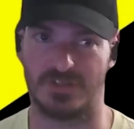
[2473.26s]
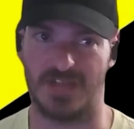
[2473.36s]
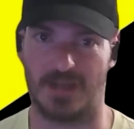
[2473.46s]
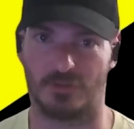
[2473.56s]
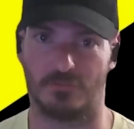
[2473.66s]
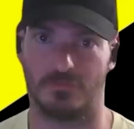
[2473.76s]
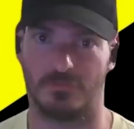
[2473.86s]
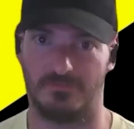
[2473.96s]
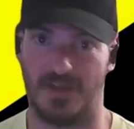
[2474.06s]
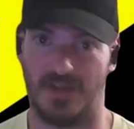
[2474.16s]
after we
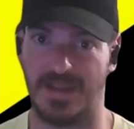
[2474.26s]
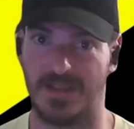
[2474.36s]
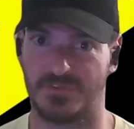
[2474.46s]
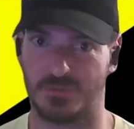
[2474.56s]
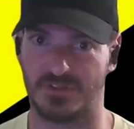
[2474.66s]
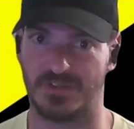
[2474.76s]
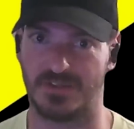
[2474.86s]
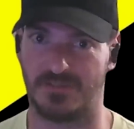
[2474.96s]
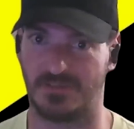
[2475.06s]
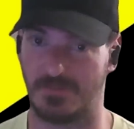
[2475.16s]
tackle finance, we
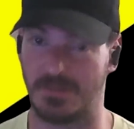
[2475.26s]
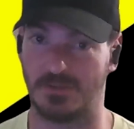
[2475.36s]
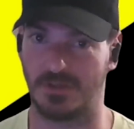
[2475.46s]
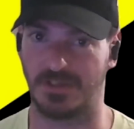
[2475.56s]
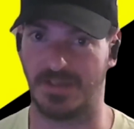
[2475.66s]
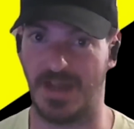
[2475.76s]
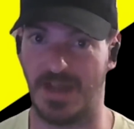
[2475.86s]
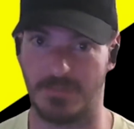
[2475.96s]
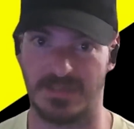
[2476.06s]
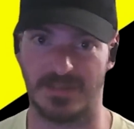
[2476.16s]
should definitely be looking
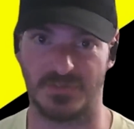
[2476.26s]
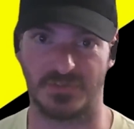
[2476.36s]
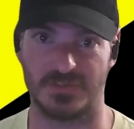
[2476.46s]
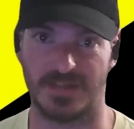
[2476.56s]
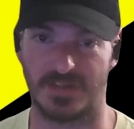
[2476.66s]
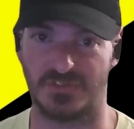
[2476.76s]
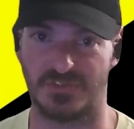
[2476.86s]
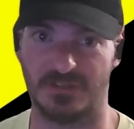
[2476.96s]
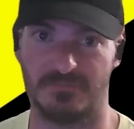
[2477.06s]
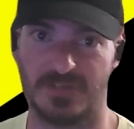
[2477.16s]
at IP as the
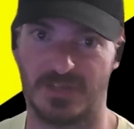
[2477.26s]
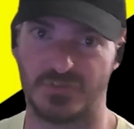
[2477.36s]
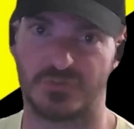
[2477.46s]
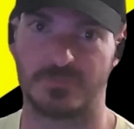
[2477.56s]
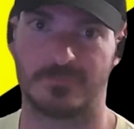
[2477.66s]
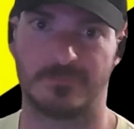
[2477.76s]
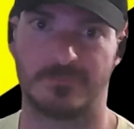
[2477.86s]
next thing to fix.